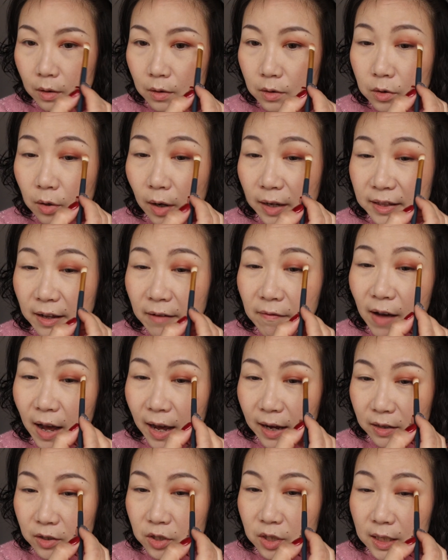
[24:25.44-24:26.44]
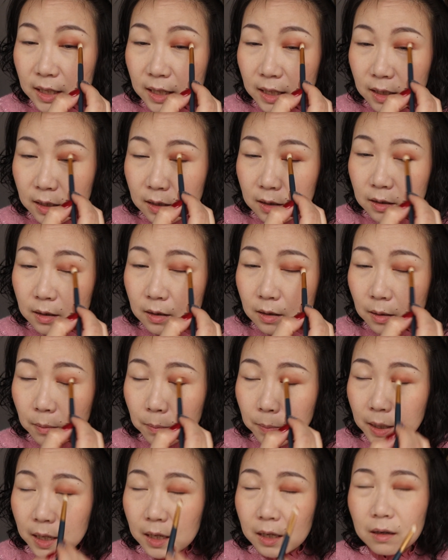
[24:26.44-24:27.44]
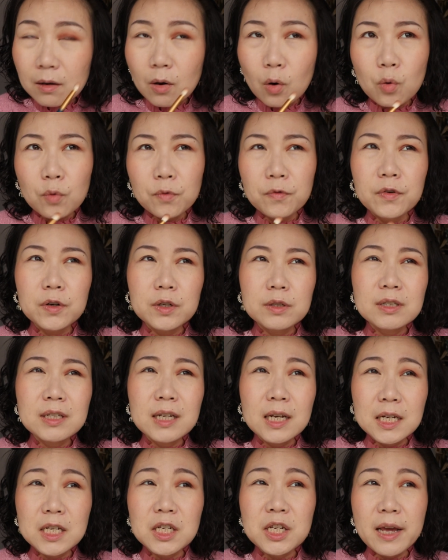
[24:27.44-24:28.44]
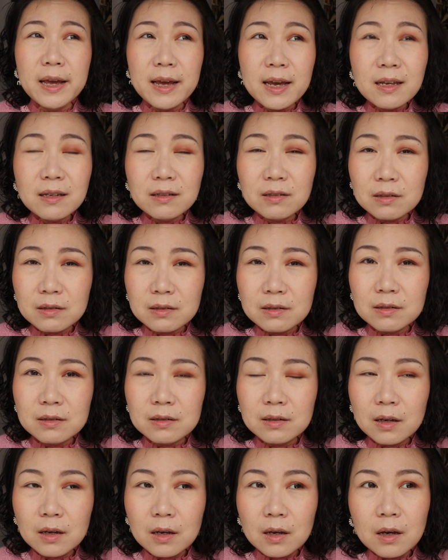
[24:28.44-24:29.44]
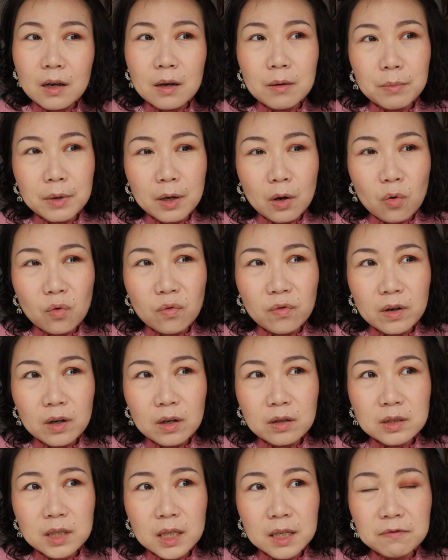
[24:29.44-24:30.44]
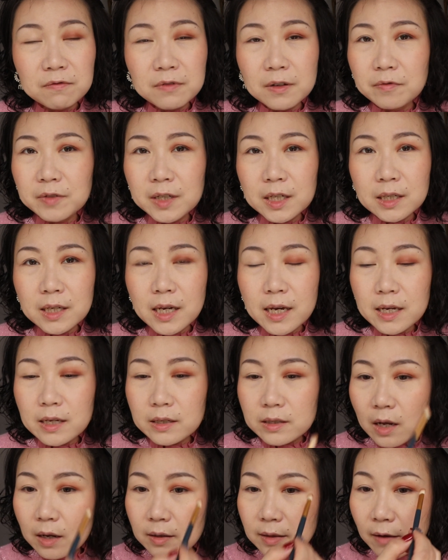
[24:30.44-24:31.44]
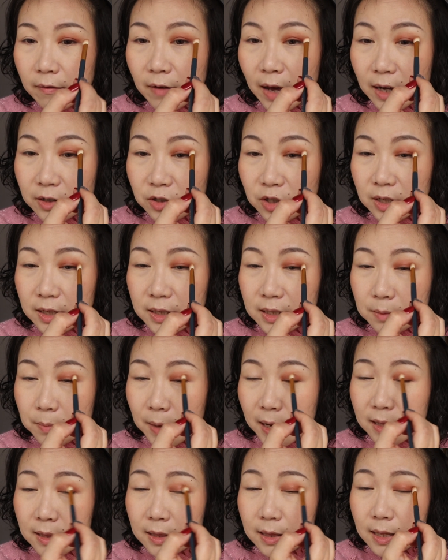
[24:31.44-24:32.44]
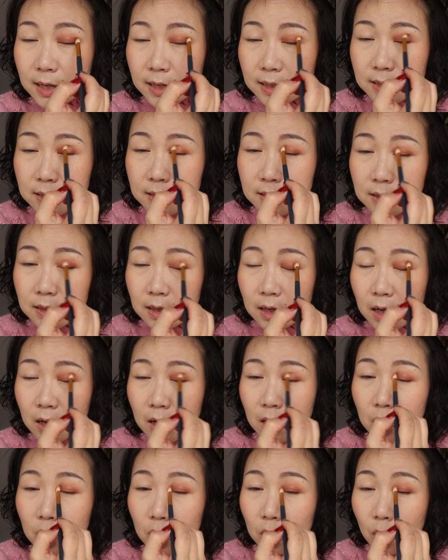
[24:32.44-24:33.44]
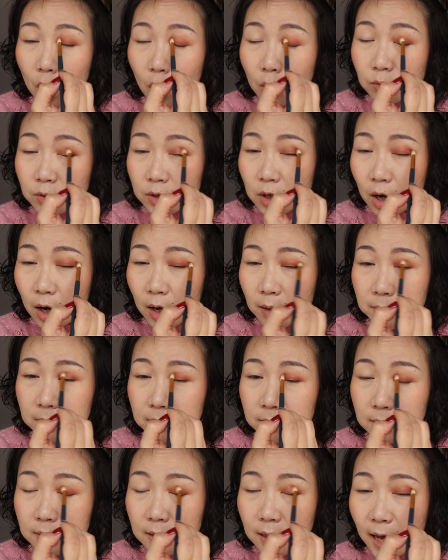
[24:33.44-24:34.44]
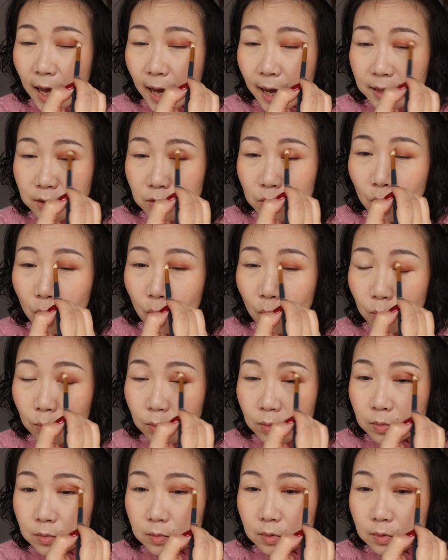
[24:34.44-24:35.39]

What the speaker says: So I never actually been over 10 years. Been over 10, 15 years, I never actually spent this long time at home,